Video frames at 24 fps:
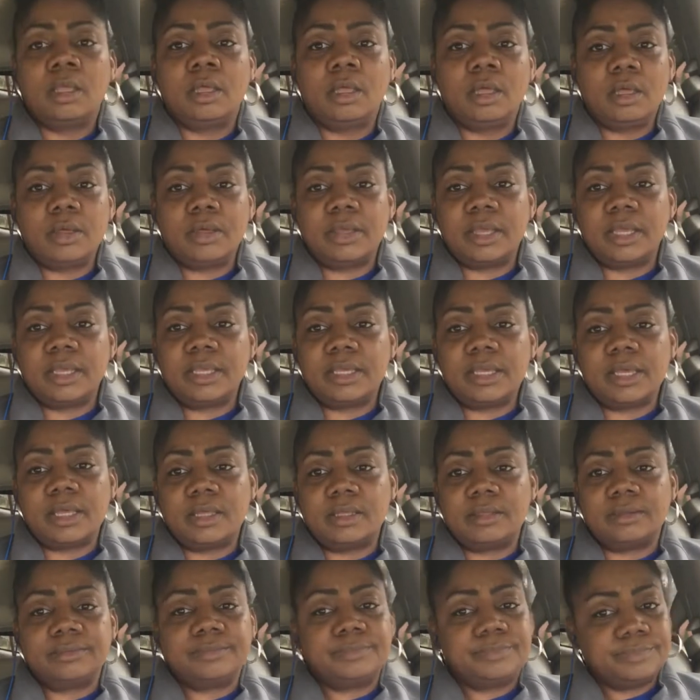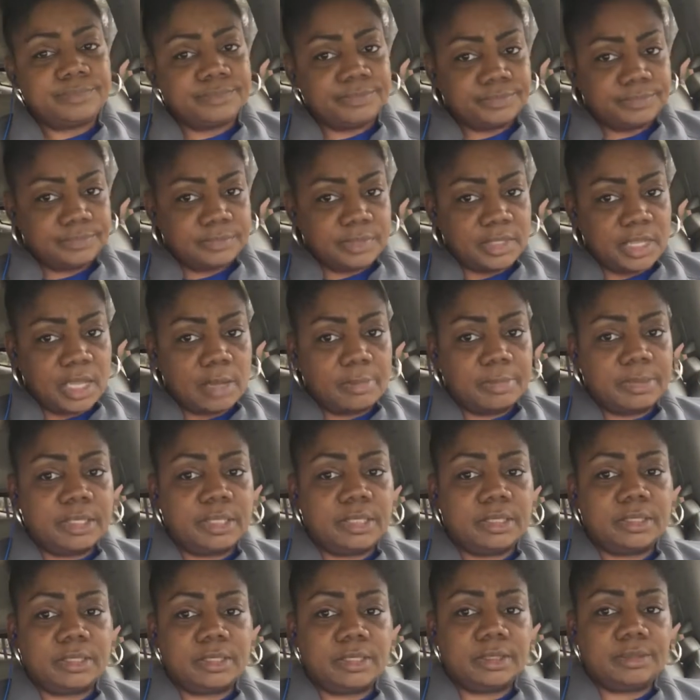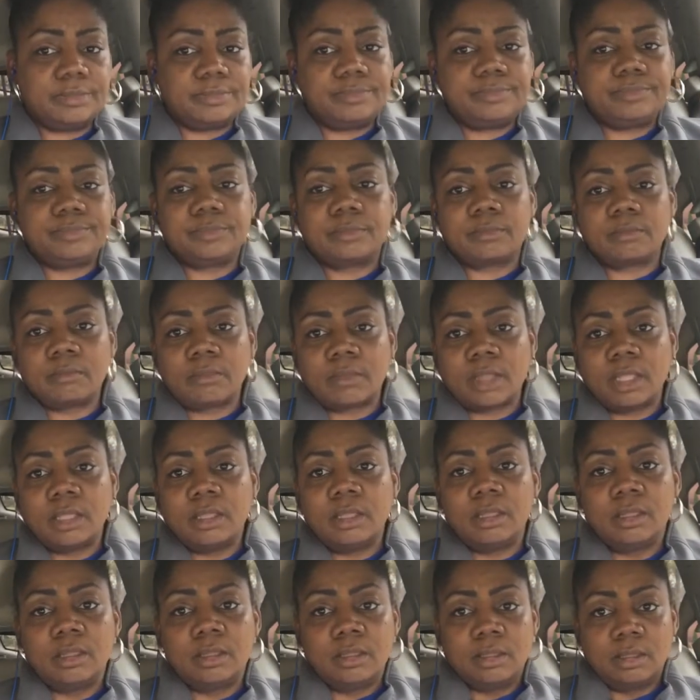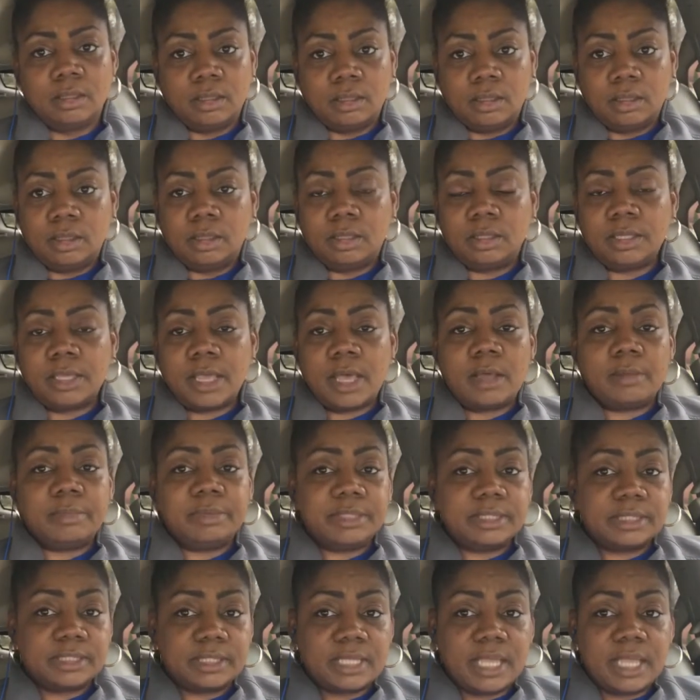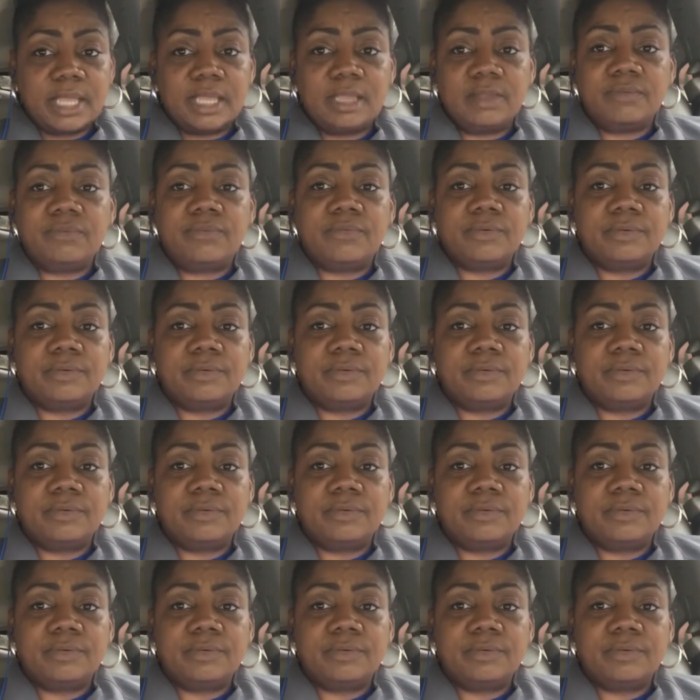Okay, y'all. Y'all be good. Y'all be safe.